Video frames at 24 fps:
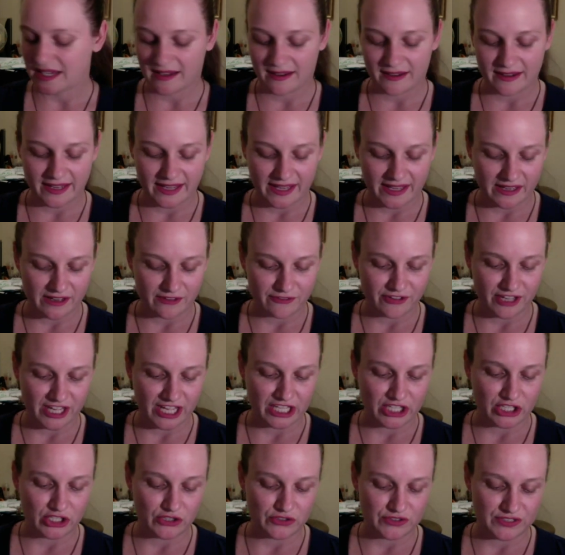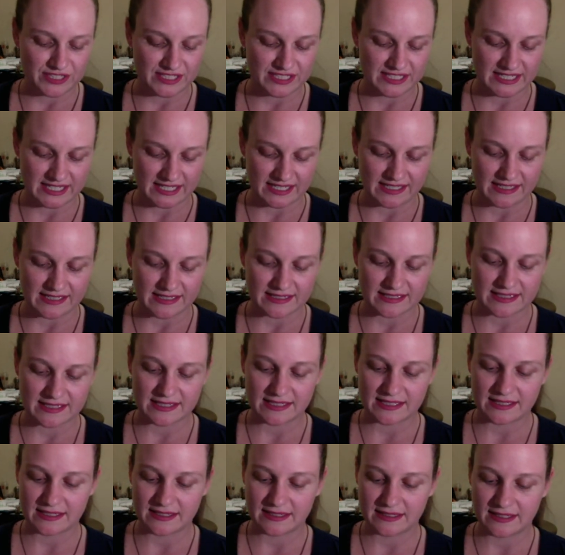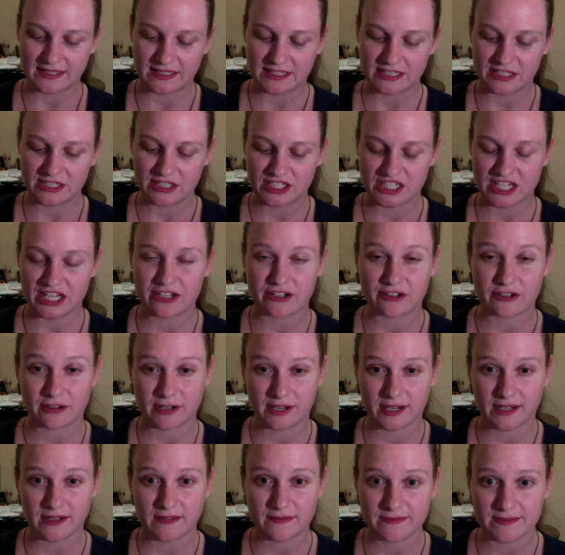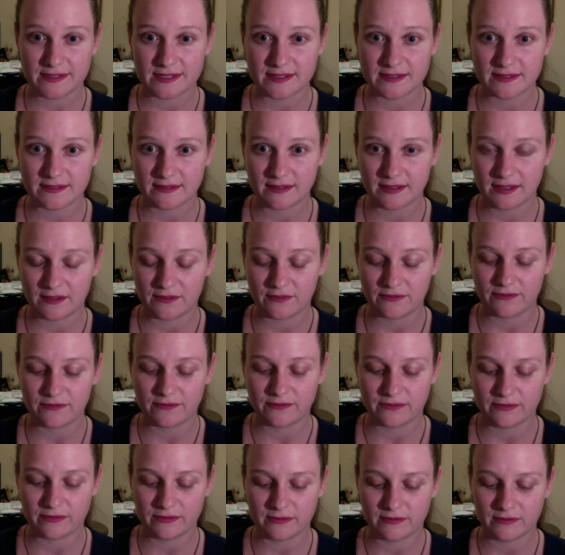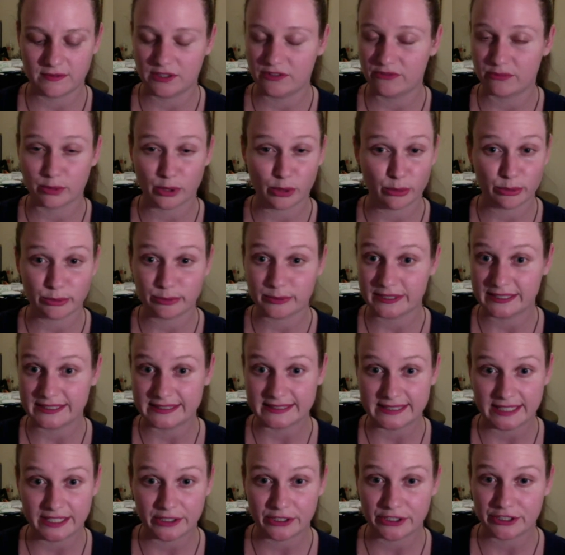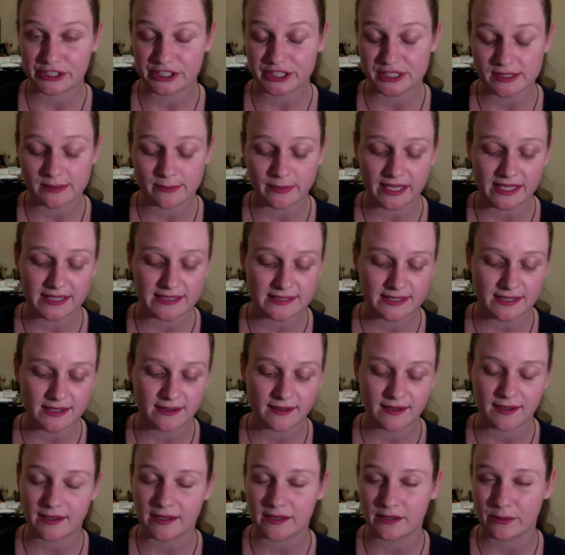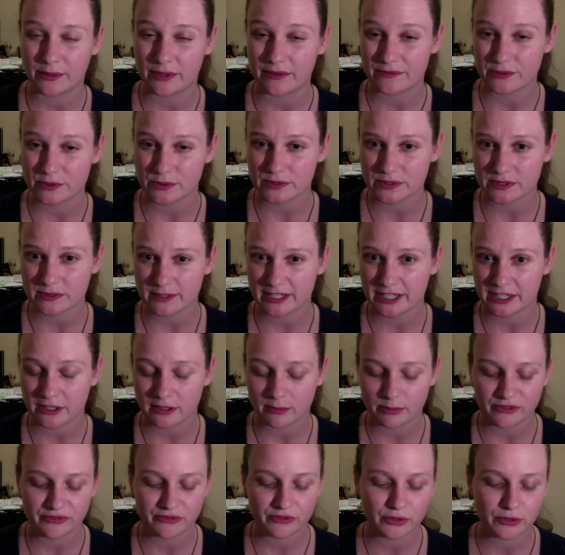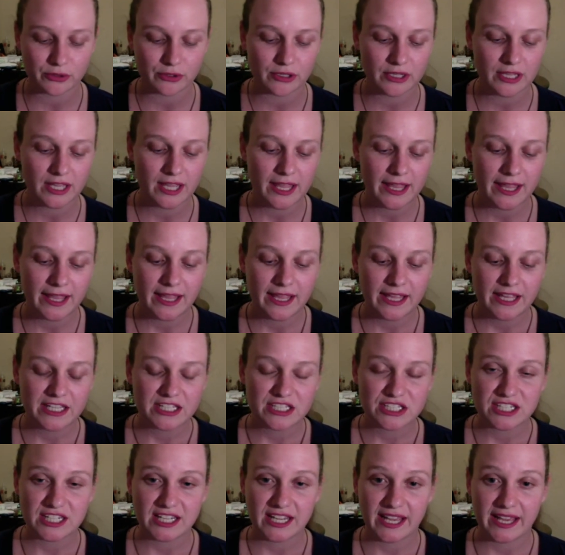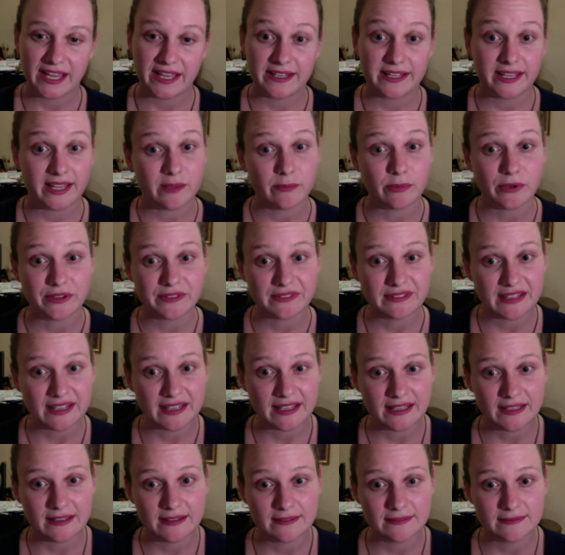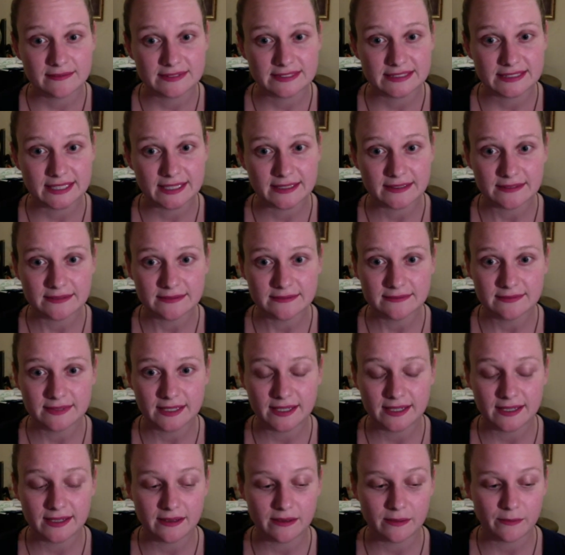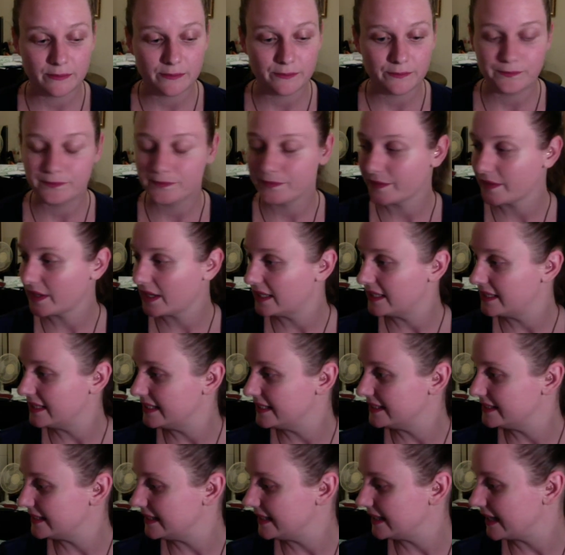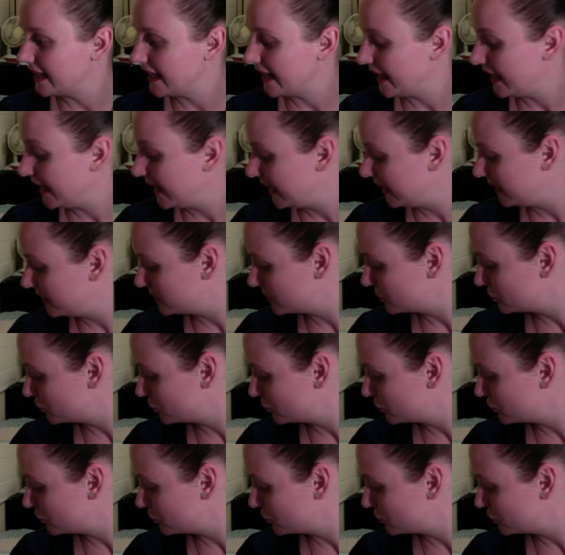I have a new start, Jen Crafts. If you've probably seen her, she's amazing. I know I've talked about her before. She had a birthday sale. Lizzie Kate